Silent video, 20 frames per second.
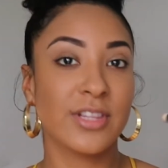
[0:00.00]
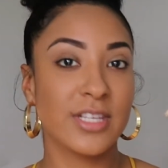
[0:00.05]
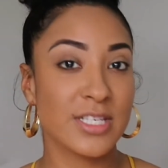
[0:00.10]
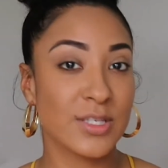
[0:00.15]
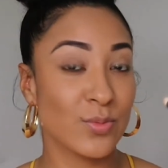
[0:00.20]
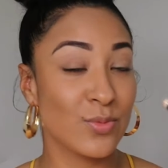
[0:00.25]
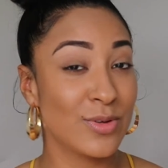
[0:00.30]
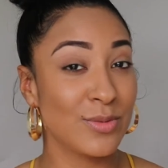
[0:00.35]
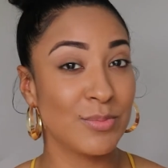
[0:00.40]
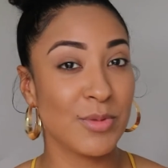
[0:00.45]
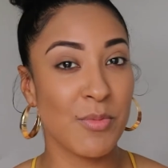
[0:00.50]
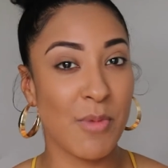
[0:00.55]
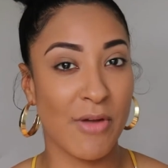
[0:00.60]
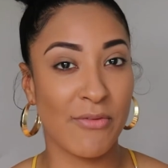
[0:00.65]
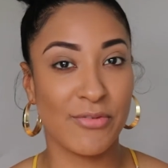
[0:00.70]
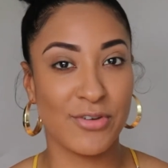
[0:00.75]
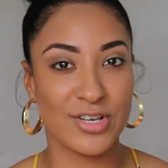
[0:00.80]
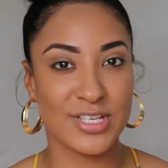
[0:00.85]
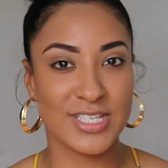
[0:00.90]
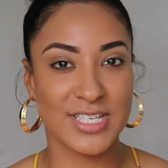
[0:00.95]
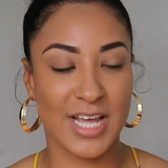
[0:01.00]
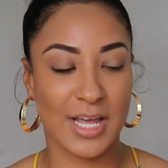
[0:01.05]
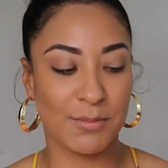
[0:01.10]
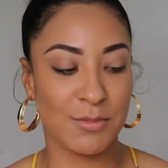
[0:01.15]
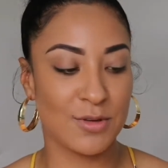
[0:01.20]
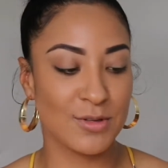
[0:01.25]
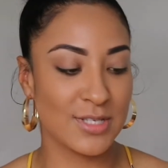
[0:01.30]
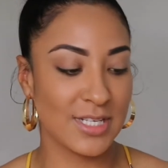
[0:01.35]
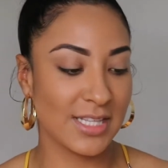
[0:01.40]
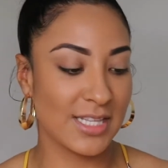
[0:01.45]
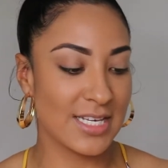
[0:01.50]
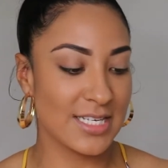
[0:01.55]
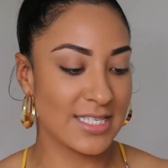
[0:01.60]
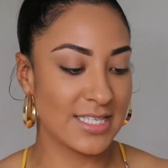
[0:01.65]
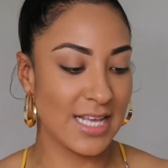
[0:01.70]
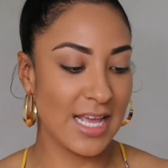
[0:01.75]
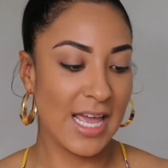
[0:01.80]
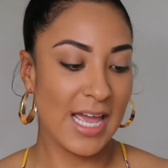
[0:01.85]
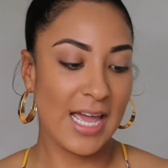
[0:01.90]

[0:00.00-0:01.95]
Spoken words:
This will be my first time using this.